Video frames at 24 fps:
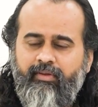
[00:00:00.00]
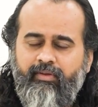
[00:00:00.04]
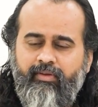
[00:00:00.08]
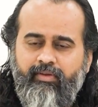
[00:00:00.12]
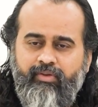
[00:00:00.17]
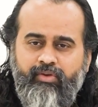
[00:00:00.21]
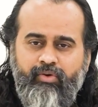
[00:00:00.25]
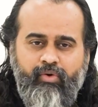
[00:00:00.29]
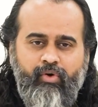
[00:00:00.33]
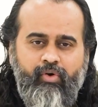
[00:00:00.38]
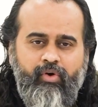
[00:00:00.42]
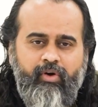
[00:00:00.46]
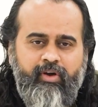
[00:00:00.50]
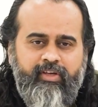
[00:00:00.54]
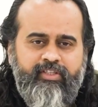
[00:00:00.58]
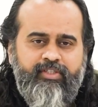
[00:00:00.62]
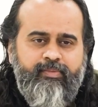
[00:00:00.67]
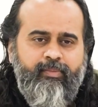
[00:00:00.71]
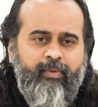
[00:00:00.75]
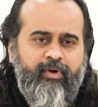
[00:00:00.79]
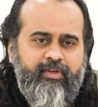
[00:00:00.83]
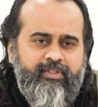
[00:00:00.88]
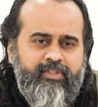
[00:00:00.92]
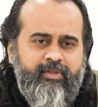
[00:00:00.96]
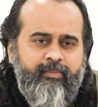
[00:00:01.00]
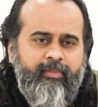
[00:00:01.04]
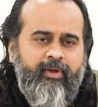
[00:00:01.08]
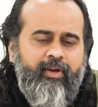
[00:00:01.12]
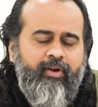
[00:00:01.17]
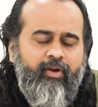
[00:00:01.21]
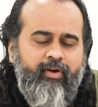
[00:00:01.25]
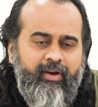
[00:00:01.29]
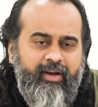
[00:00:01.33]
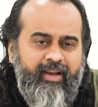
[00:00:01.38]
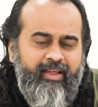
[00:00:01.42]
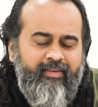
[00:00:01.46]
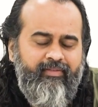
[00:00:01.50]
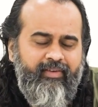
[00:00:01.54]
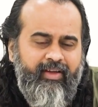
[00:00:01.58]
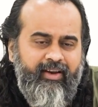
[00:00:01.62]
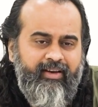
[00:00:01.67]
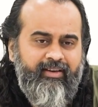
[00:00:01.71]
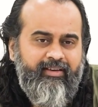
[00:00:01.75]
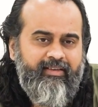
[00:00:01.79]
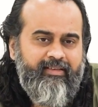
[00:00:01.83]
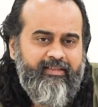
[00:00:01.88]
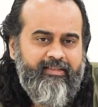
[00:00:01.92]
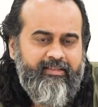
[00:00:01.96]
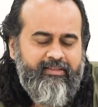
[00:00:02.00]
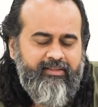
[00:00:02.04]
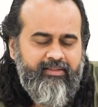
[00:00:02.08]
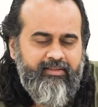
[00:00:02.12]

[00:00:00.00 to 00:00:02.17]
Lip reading: Yoga is possible only when